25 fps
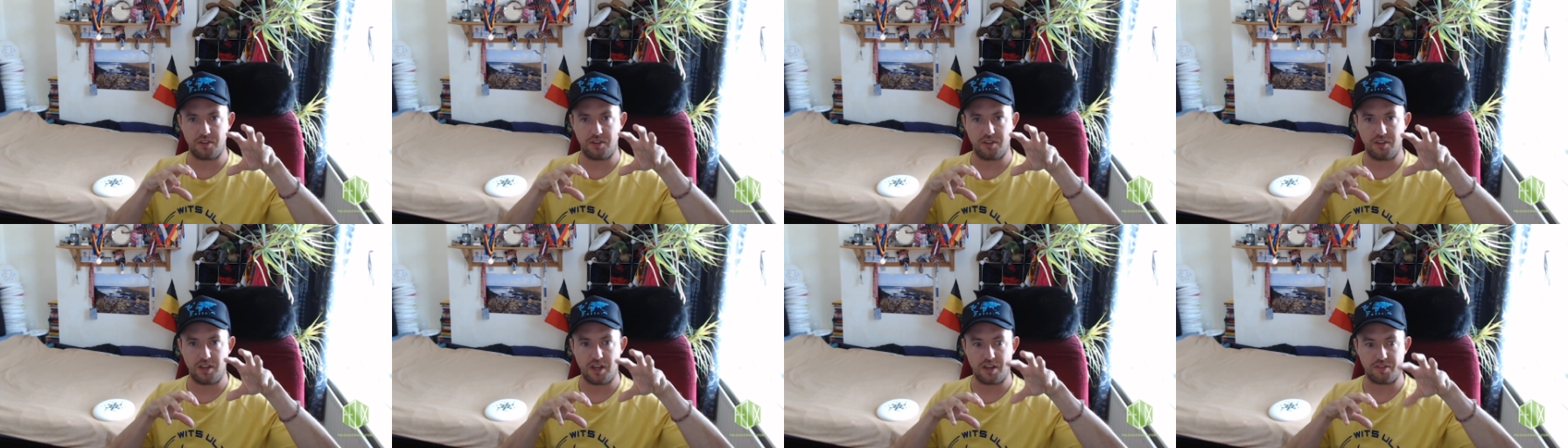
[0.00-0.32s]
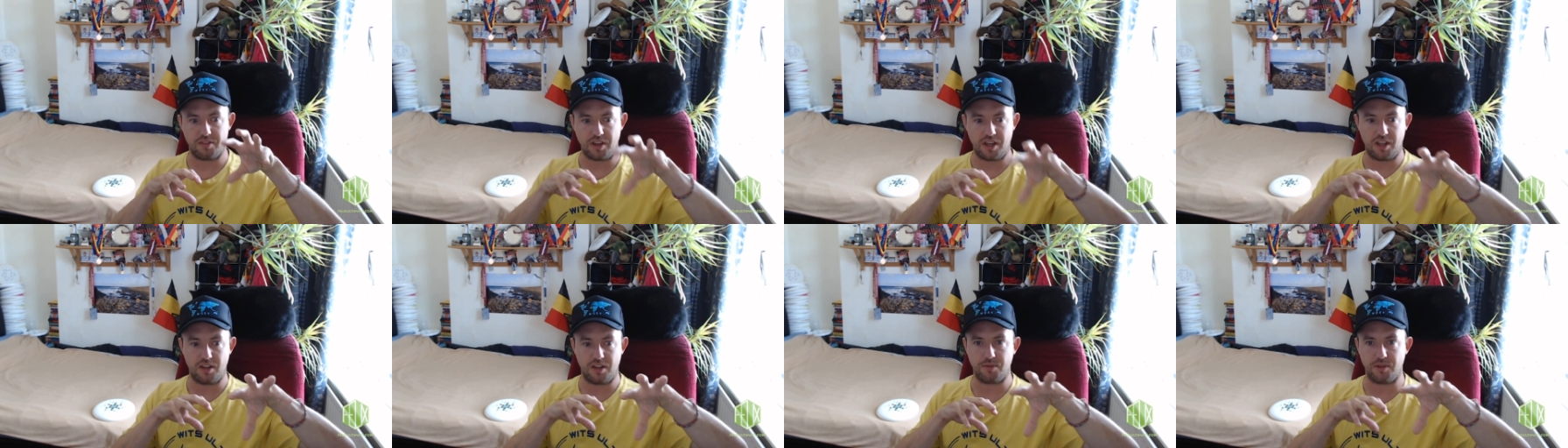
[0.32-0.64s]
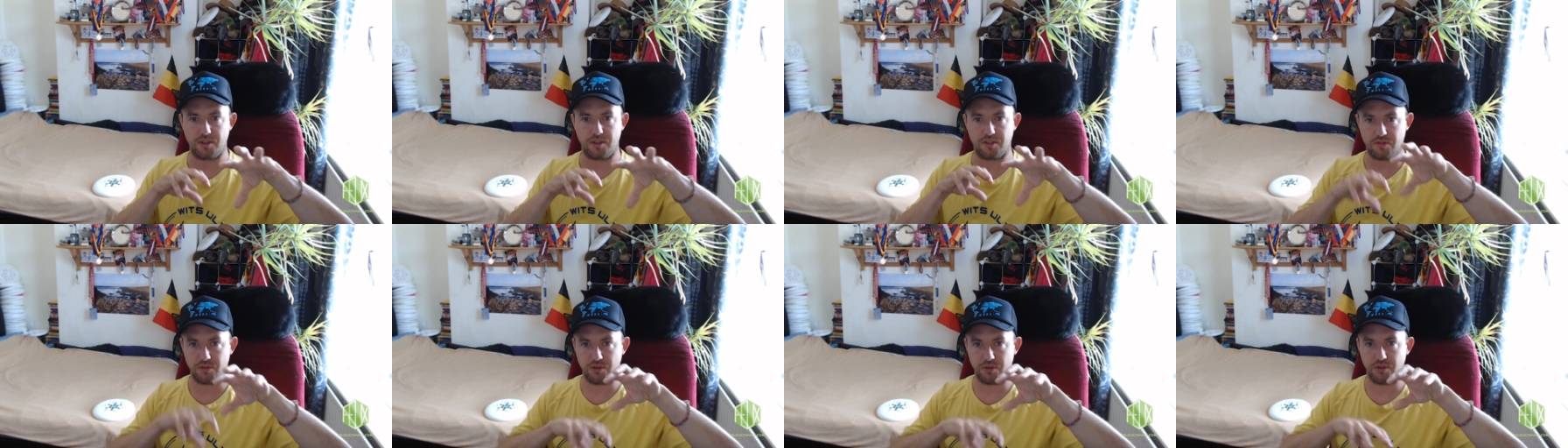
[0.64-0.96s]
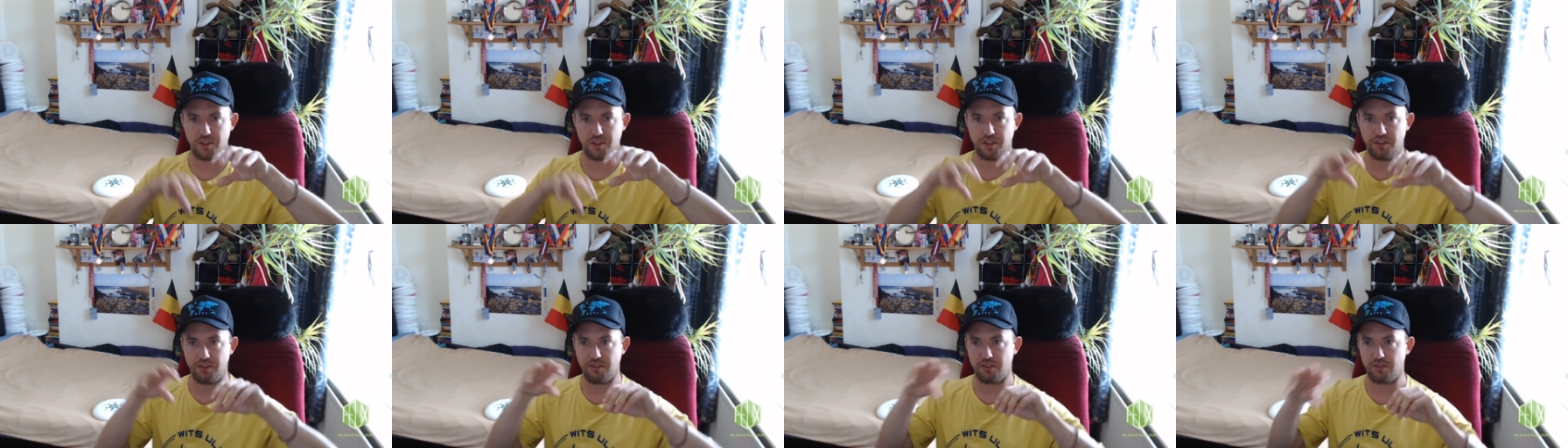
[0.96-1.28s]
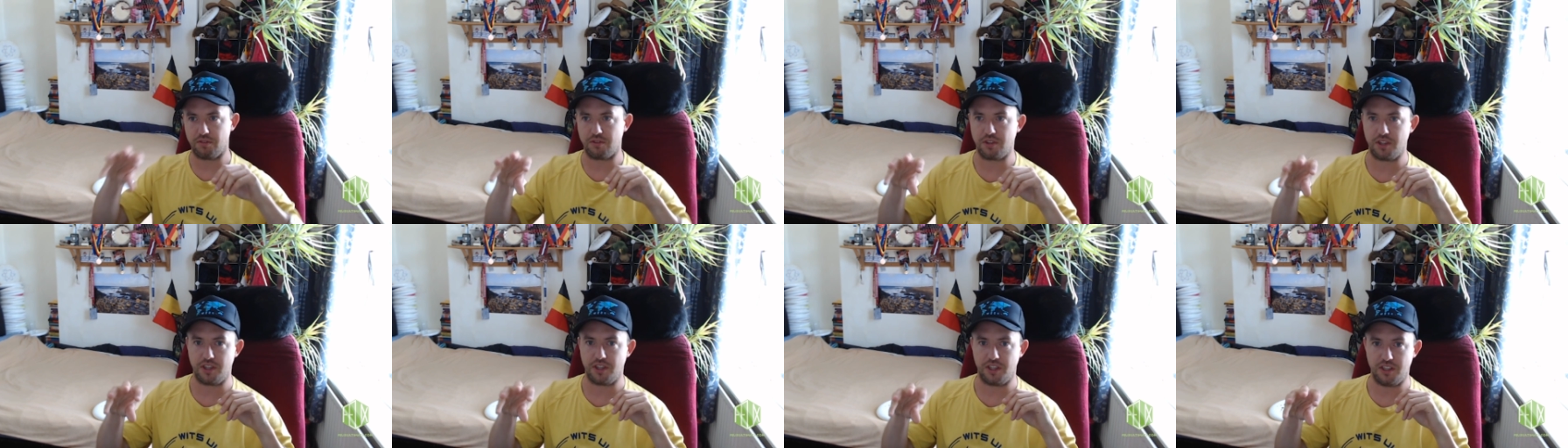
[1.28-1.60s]
have elements of all these
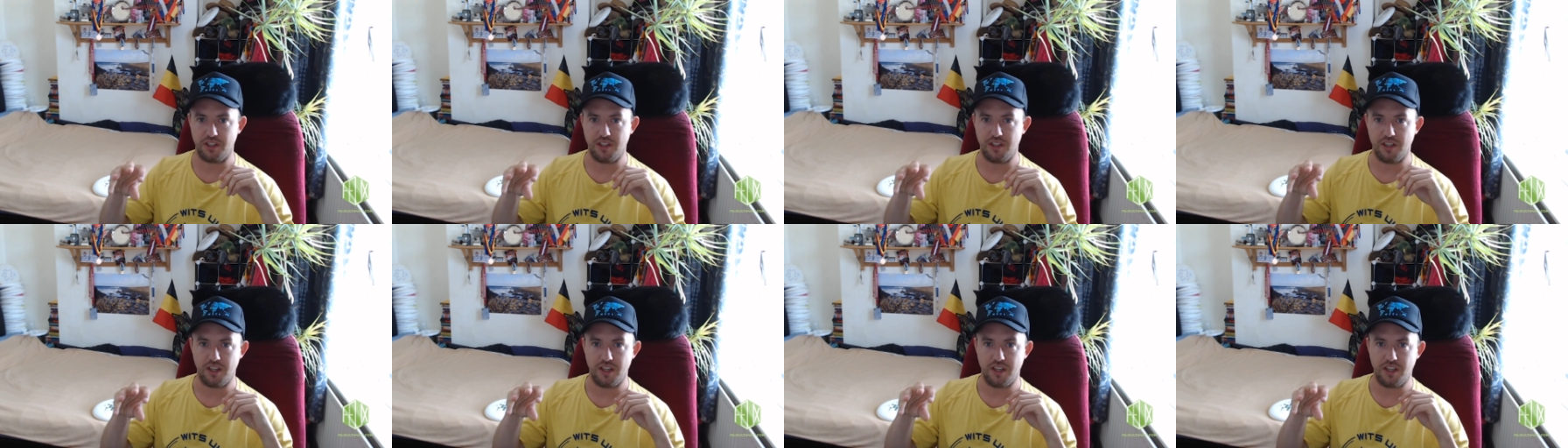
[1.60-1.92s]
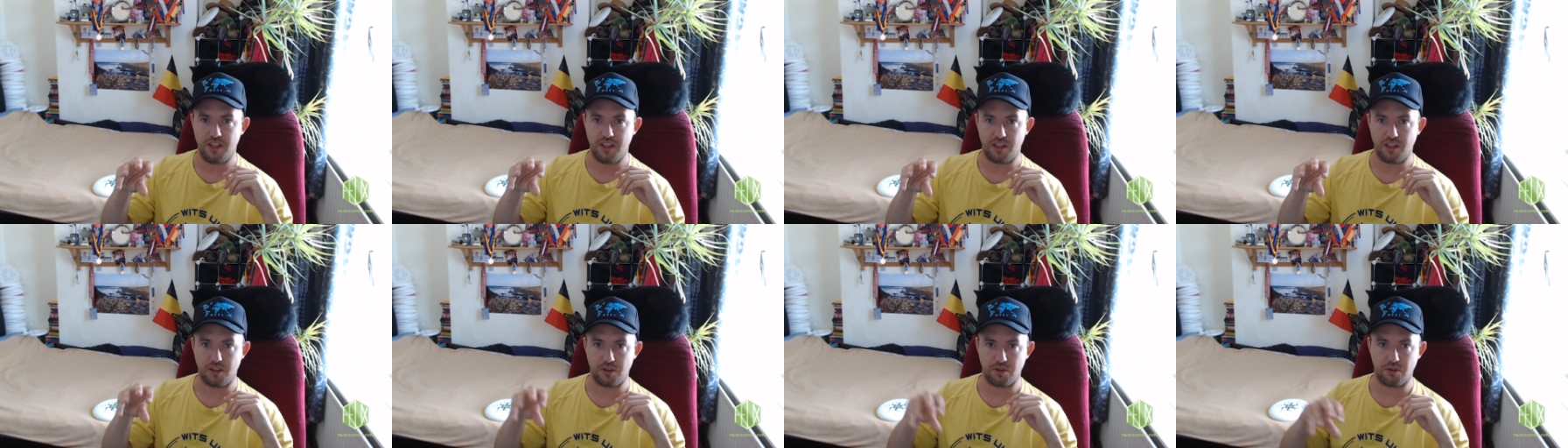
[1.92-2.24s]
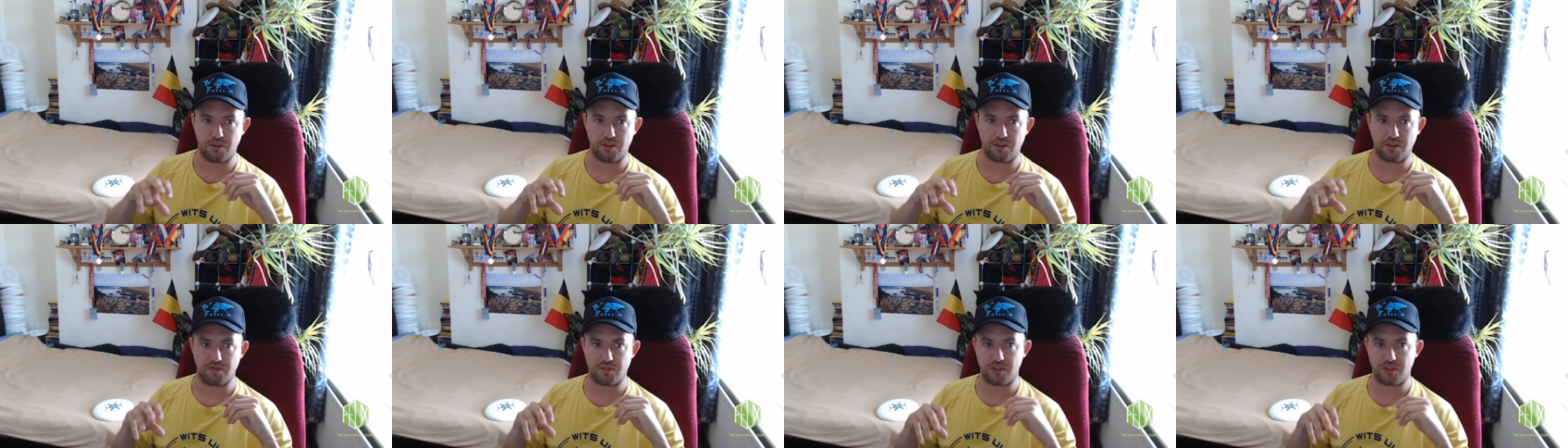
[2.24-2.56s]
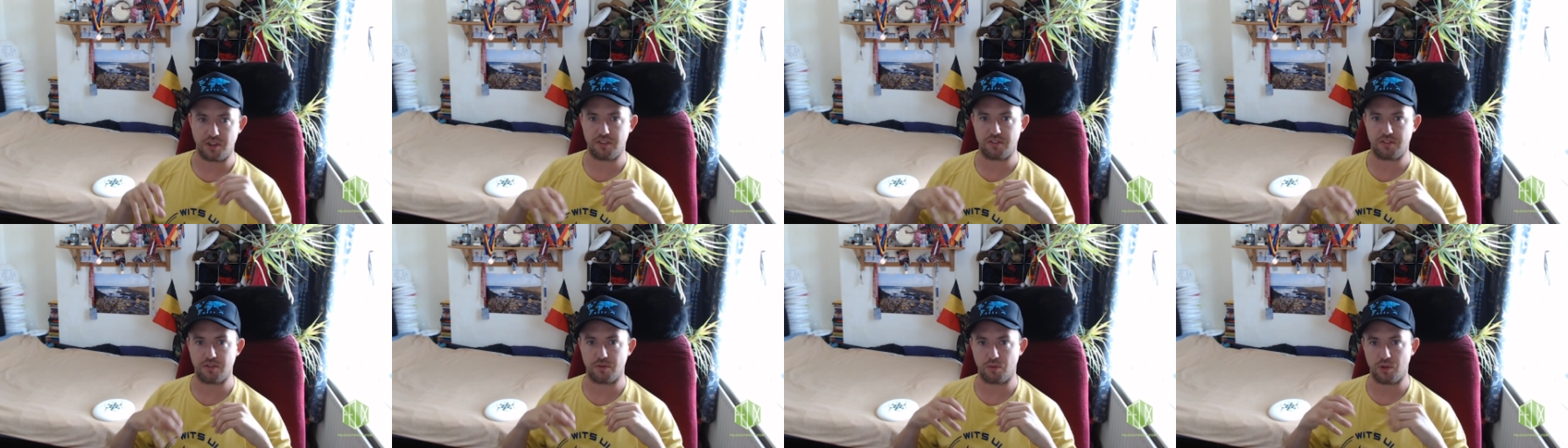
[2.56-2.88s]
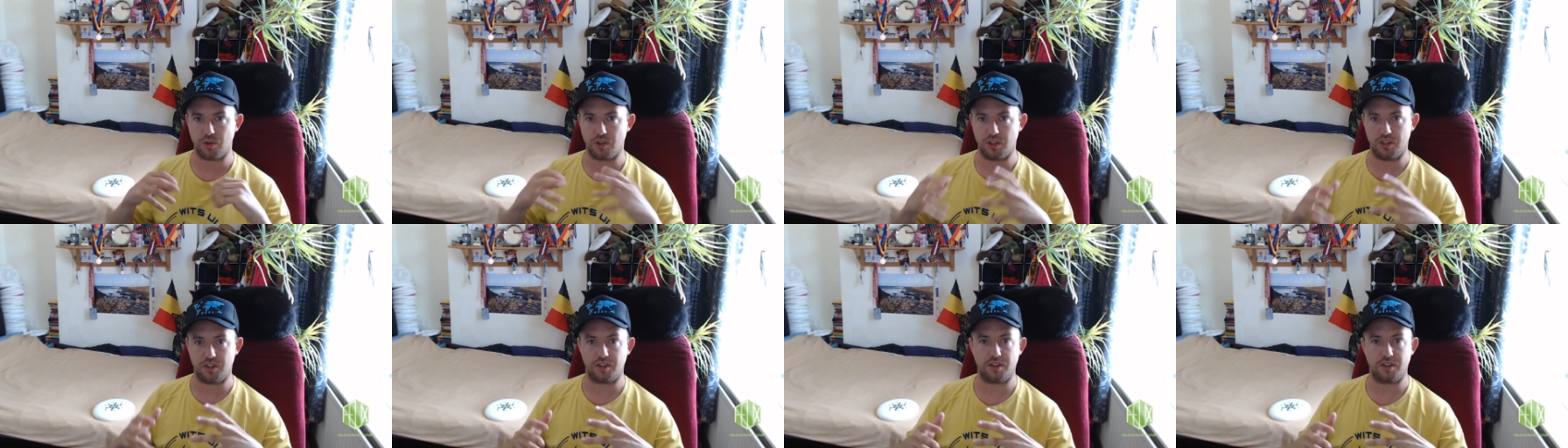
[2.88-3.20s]
three in order for it to
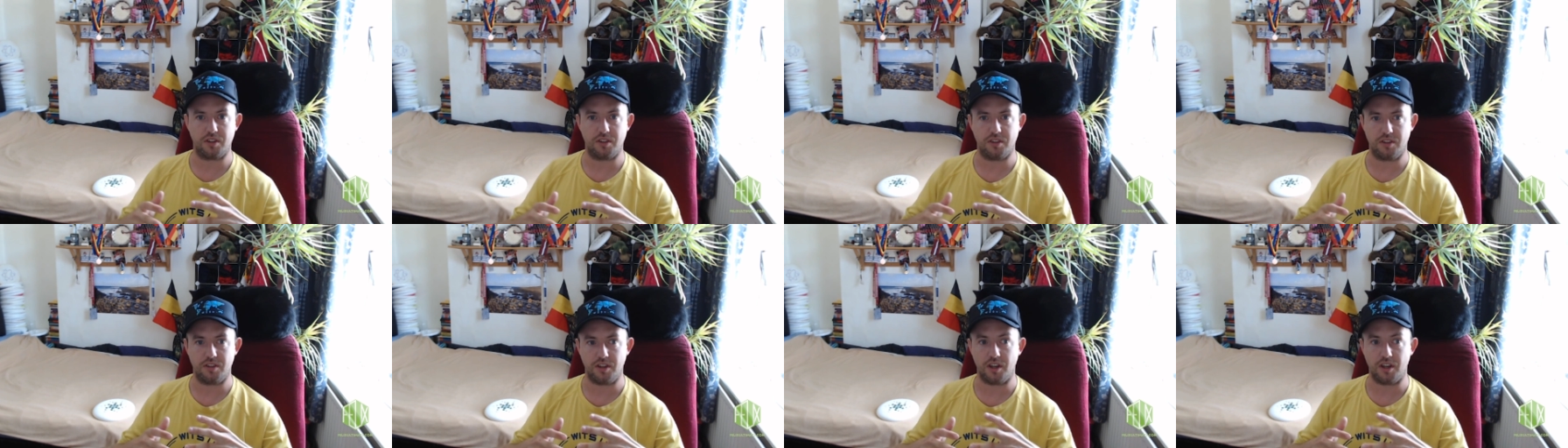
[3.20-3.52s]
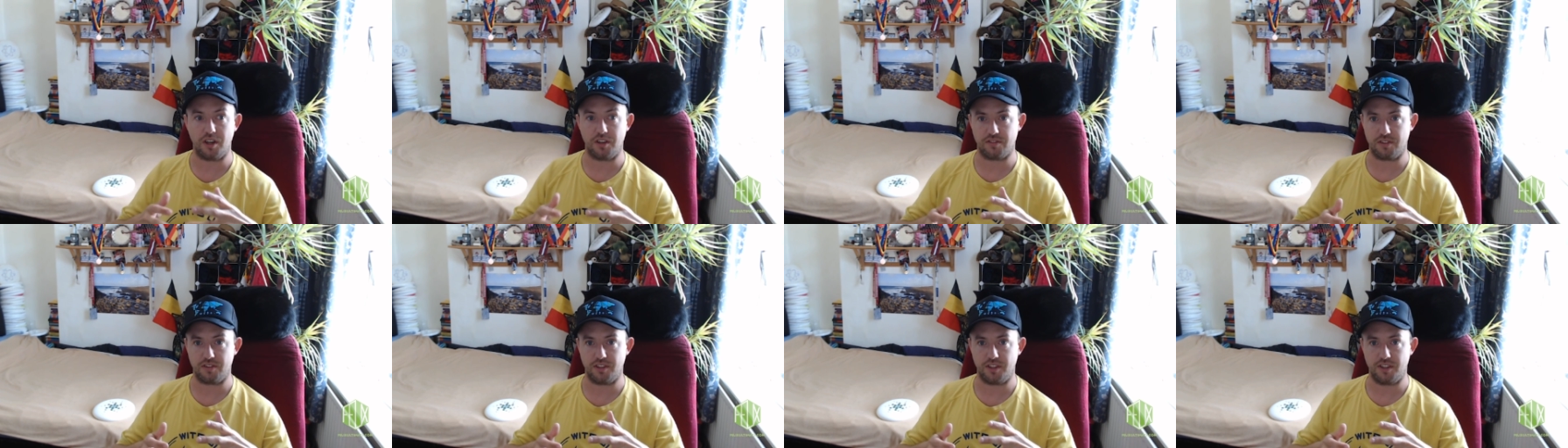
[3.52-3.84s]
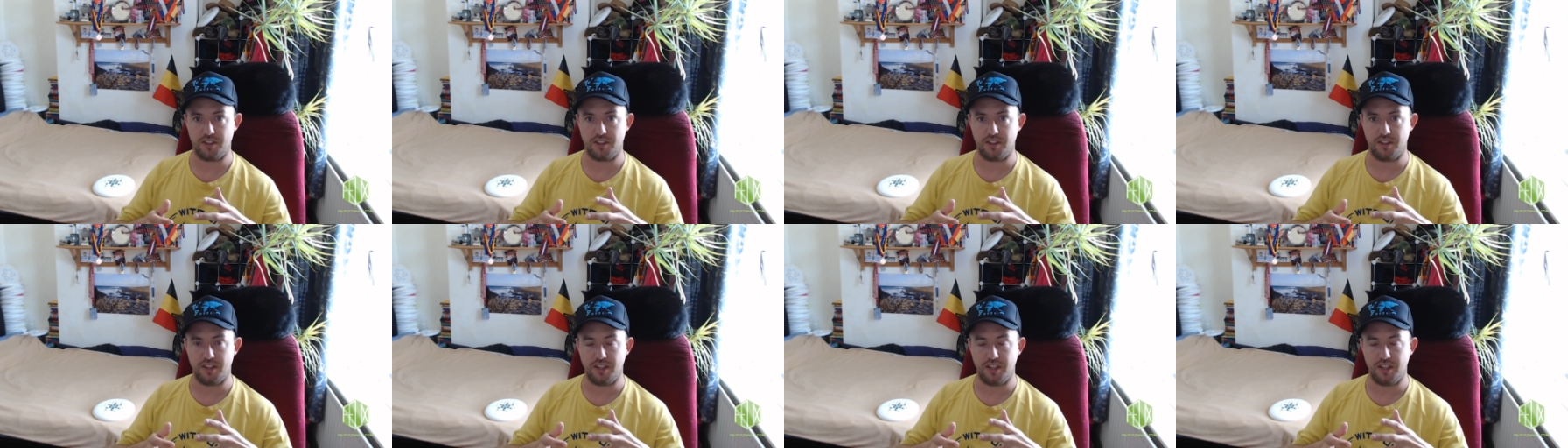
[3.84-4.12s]
work nicely.